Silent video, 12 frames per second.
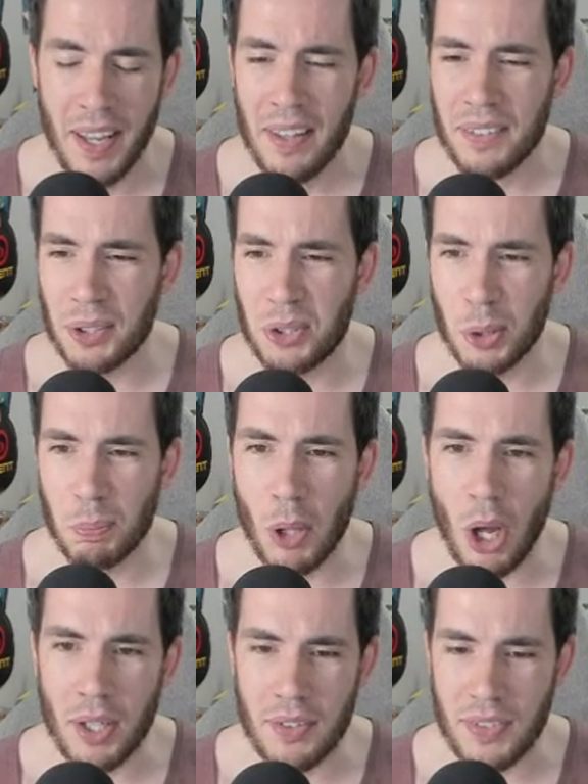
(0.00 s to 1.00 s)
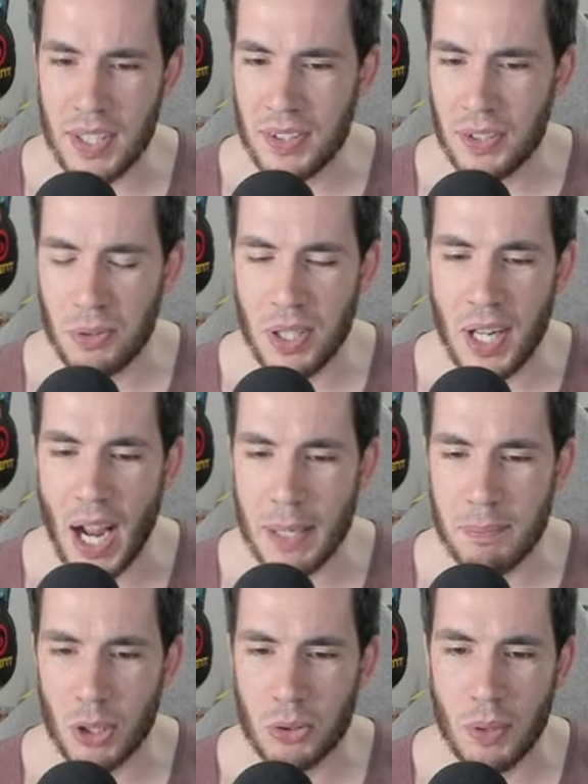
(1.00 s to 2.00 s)
the group lot of these three
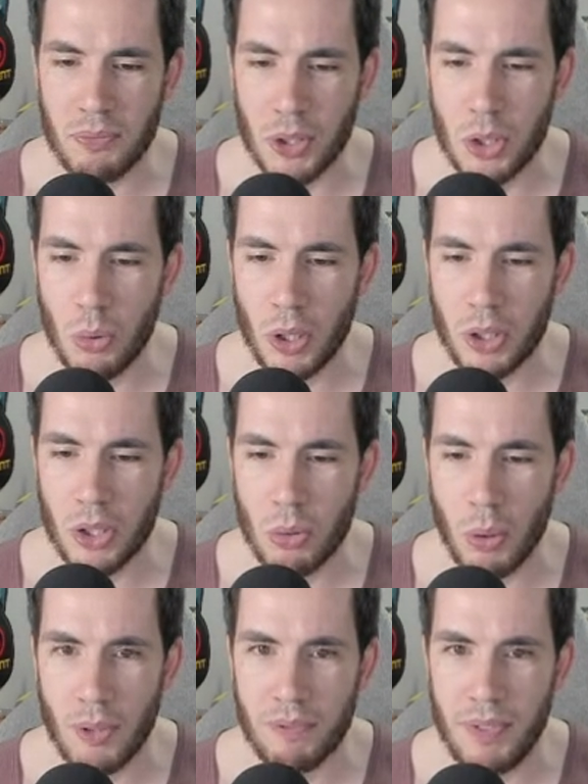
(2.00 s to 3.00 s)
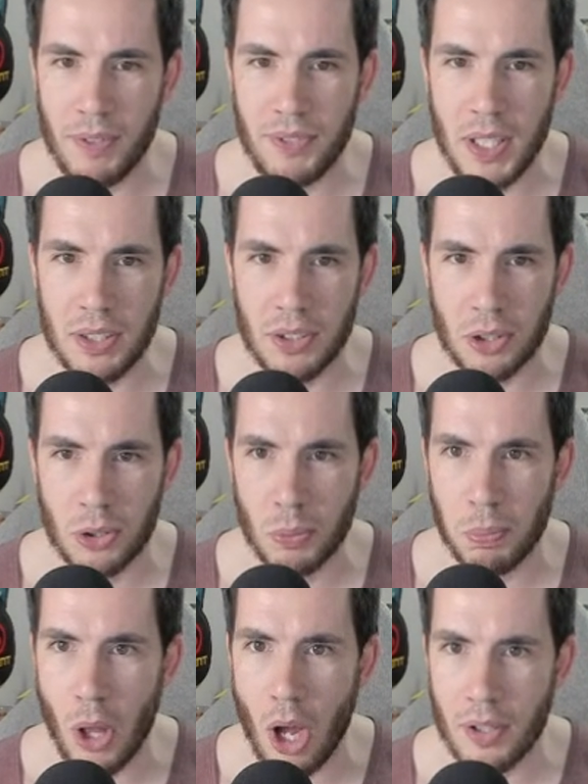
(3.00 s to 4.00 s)
guidebooks went for 212.50 and the
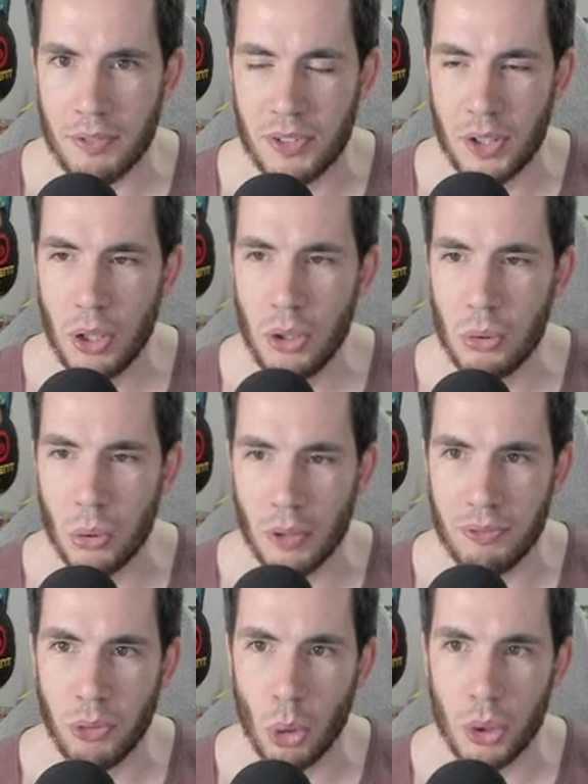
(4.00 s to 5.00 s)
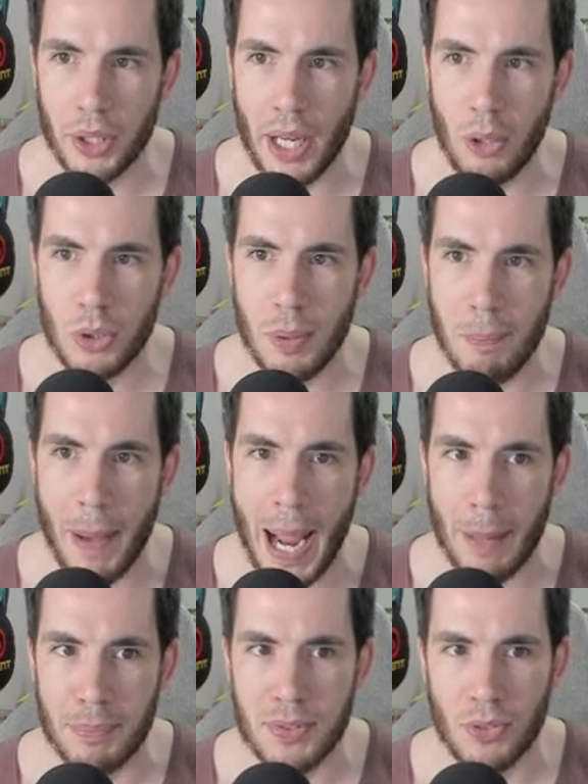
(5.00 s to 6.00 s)
group lot of two fold out
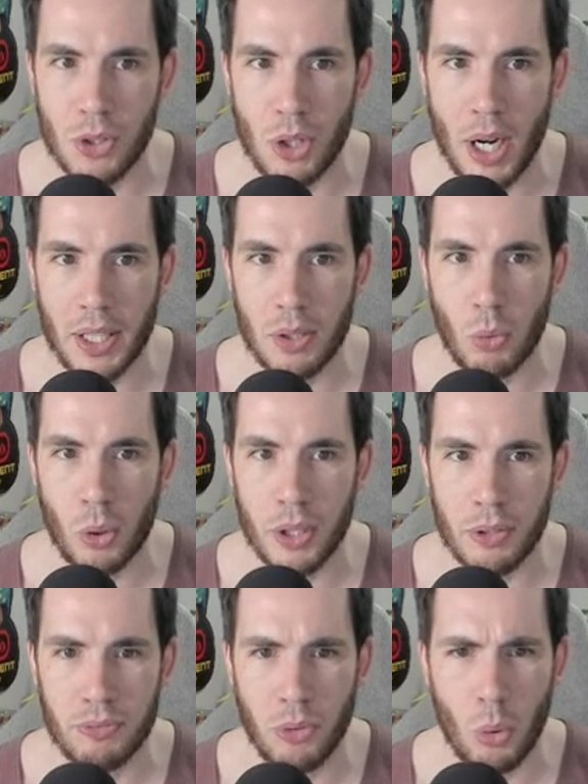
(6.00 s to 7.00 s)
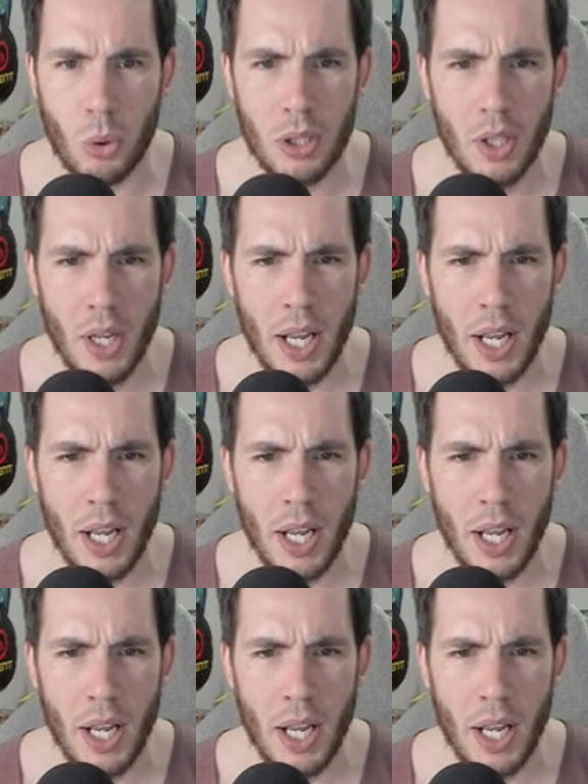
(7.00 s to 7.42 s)
maps for Dragon Warrior 4